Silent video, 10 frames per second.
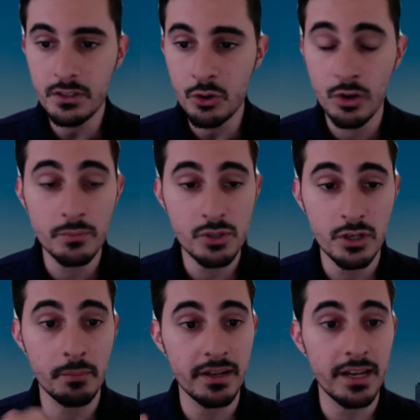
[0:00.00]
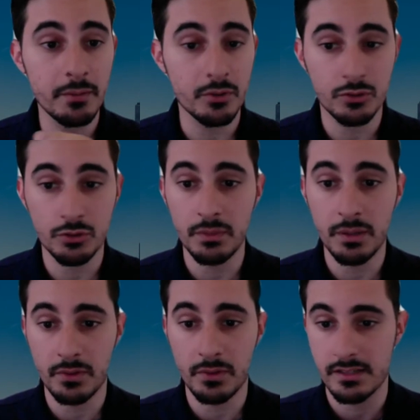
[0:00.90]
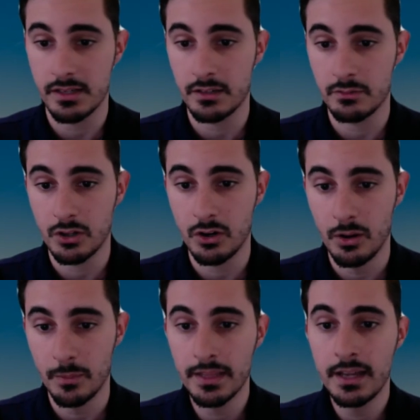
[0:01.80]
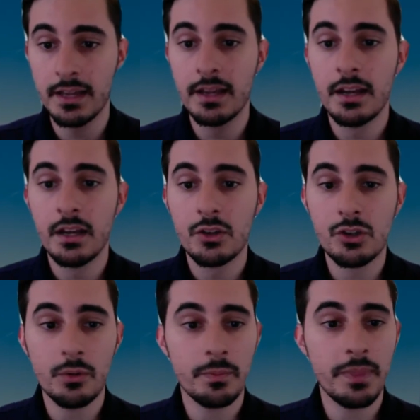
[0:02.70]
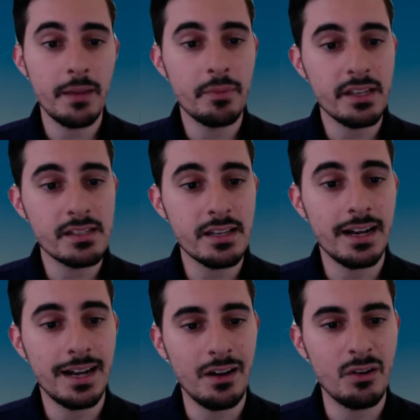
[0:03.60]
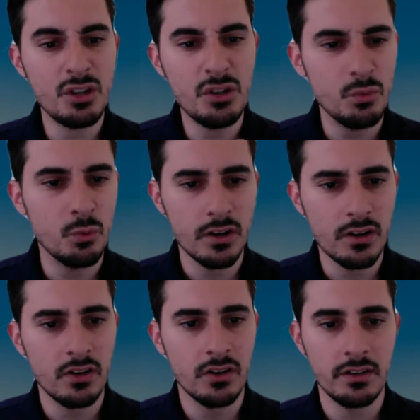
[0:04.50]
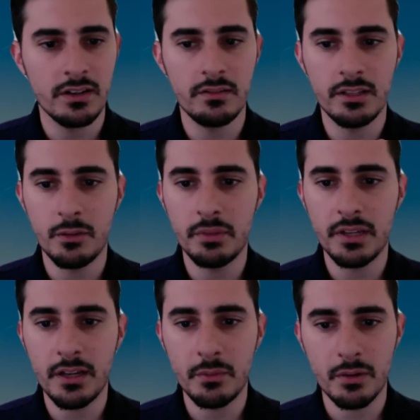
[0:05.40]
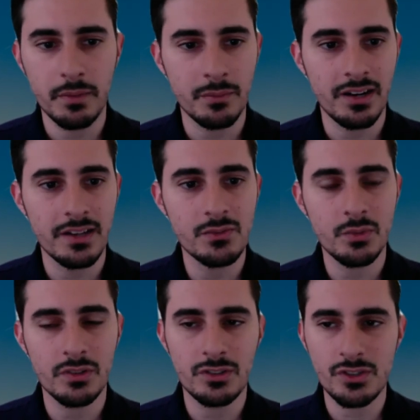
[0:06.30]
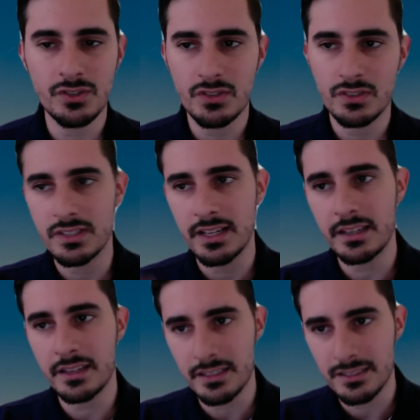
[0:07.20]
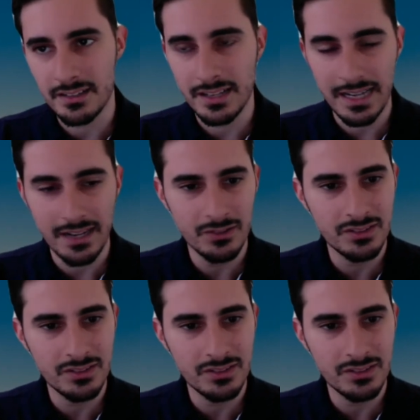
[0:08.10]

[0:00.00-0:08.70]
or I'm sorry, been able to memorize and recall. So that being said, how do you work on, being able to memorize? Well, just saying things out loud